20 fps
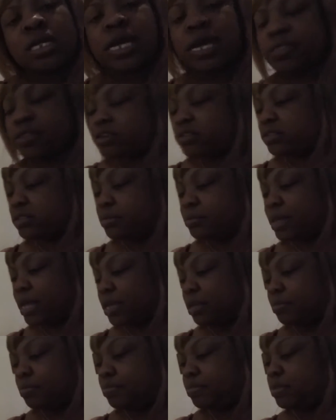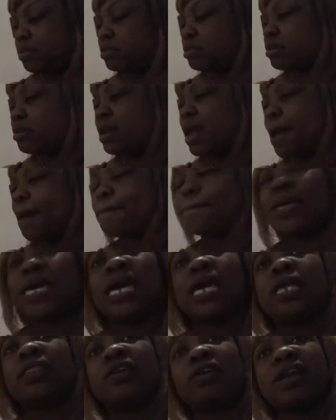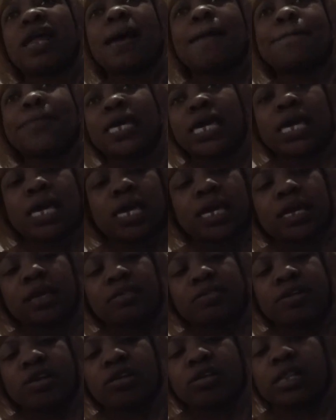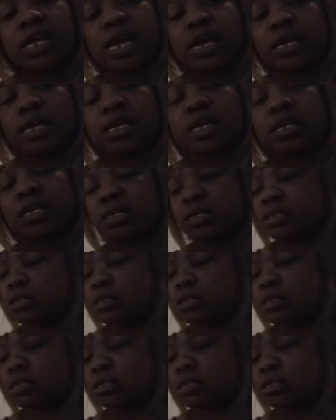yeah there's some like they're not they're not pink they're like a